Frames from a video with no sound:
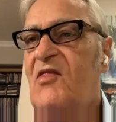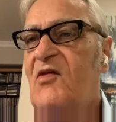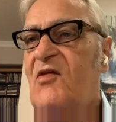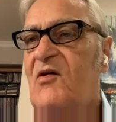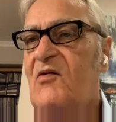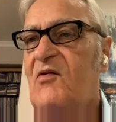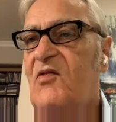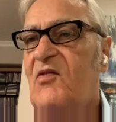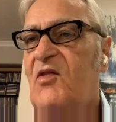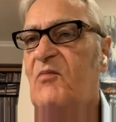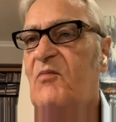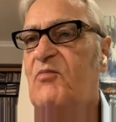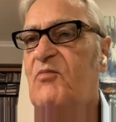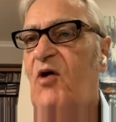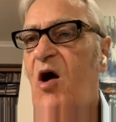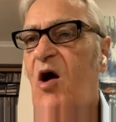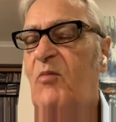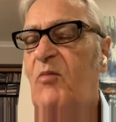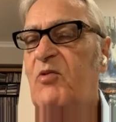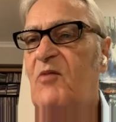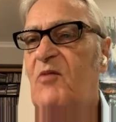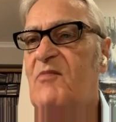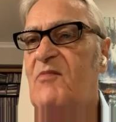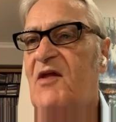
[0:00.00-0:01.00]
the, the
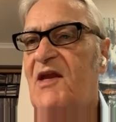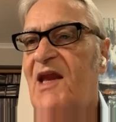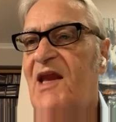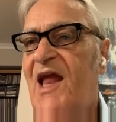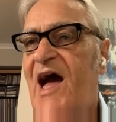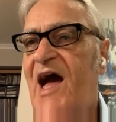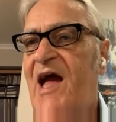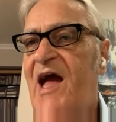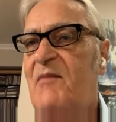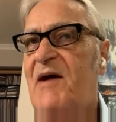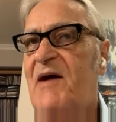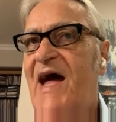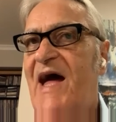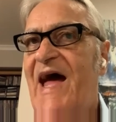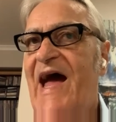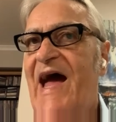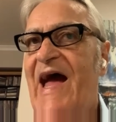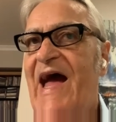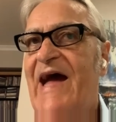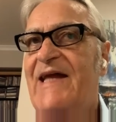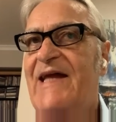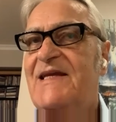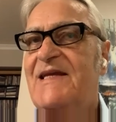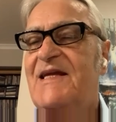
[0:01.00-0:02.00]
problem that Labor
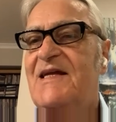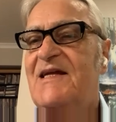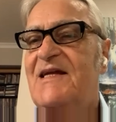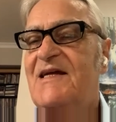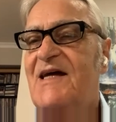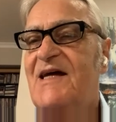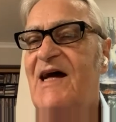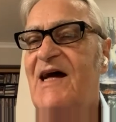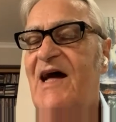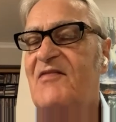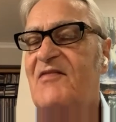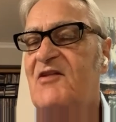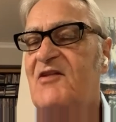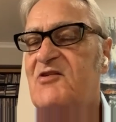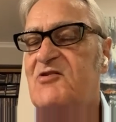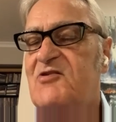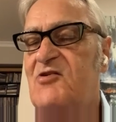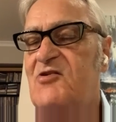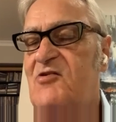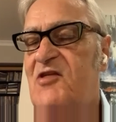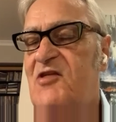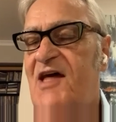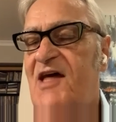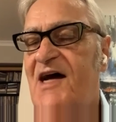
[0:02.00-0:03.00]
had at the
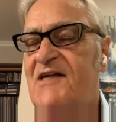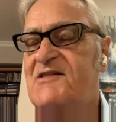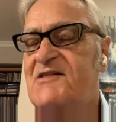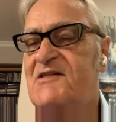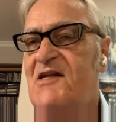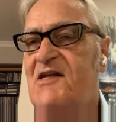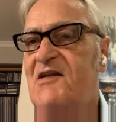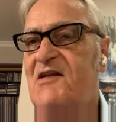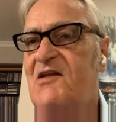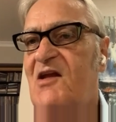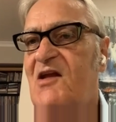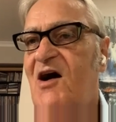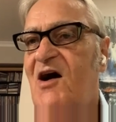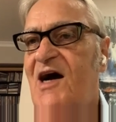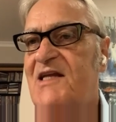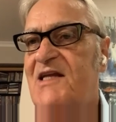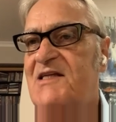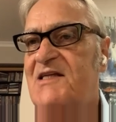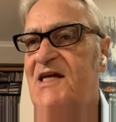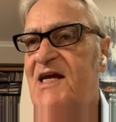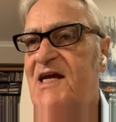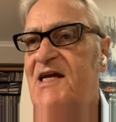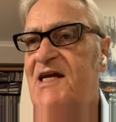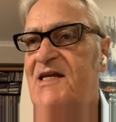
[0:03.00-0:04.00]

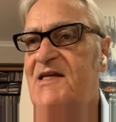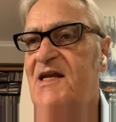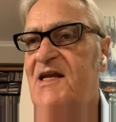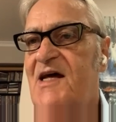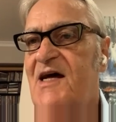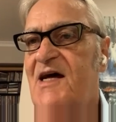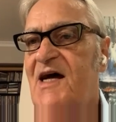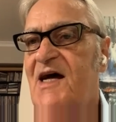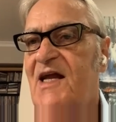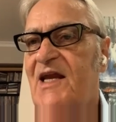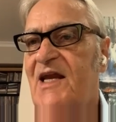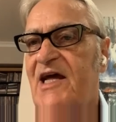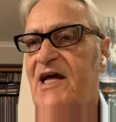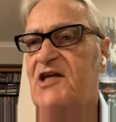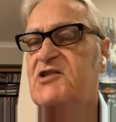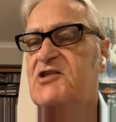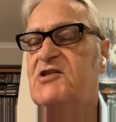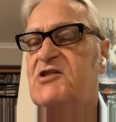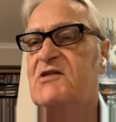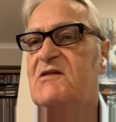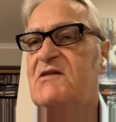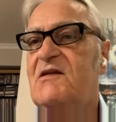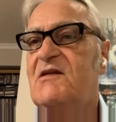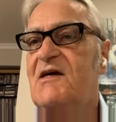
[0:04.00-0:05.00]
2019
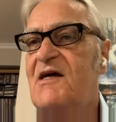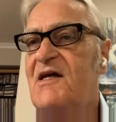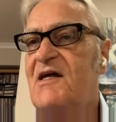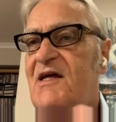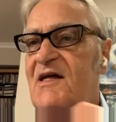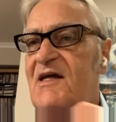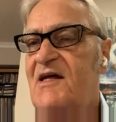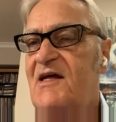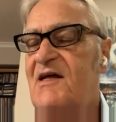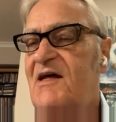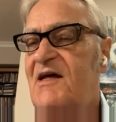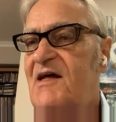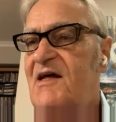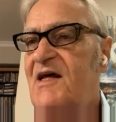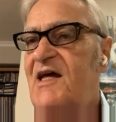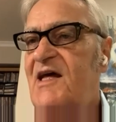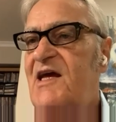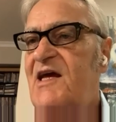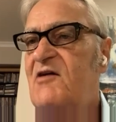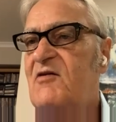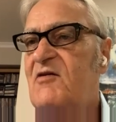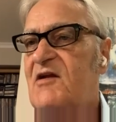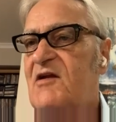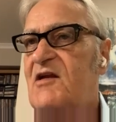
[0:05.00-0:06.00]
election
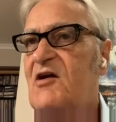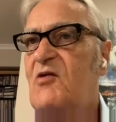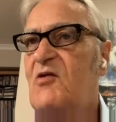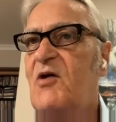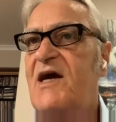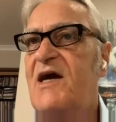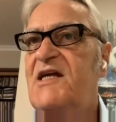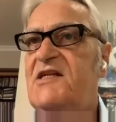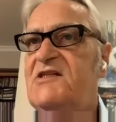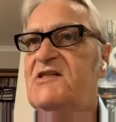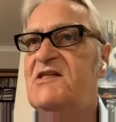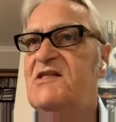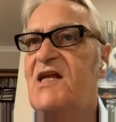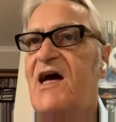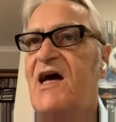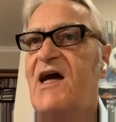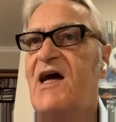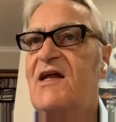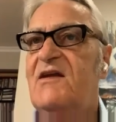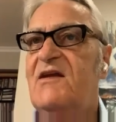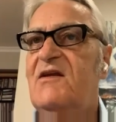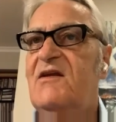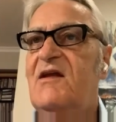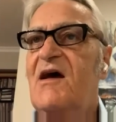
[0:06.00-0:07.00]
here in
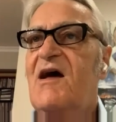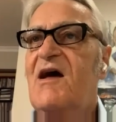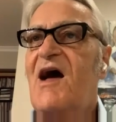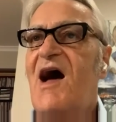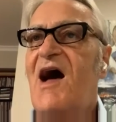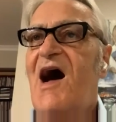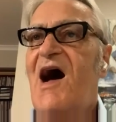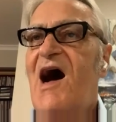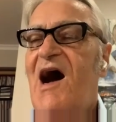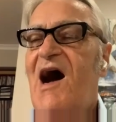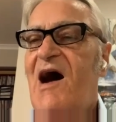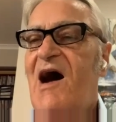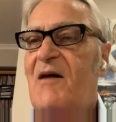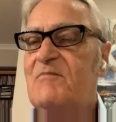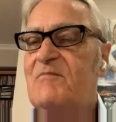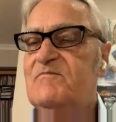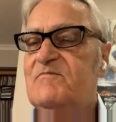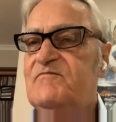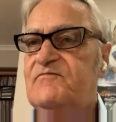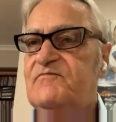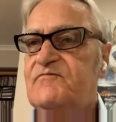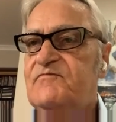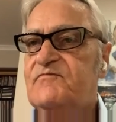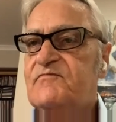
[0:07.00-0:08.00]
Queensland,
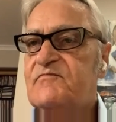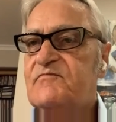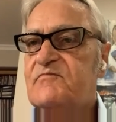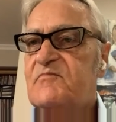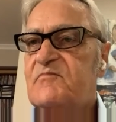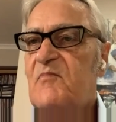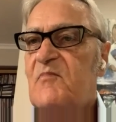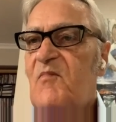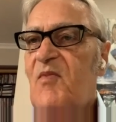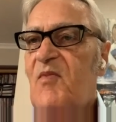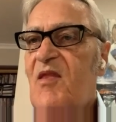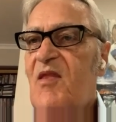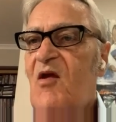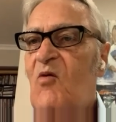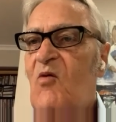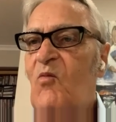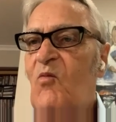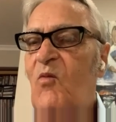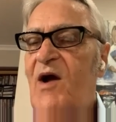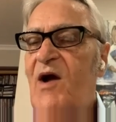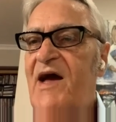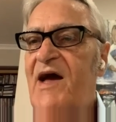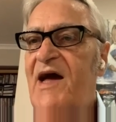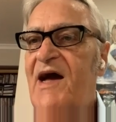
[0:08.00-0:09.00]
um,
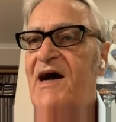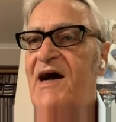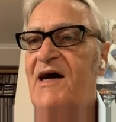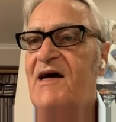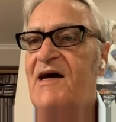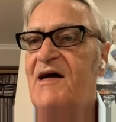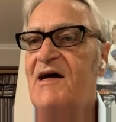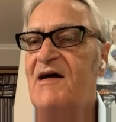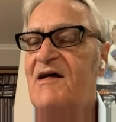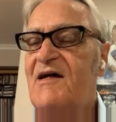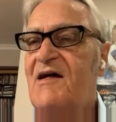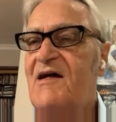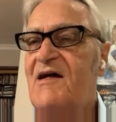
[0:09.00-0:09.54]
where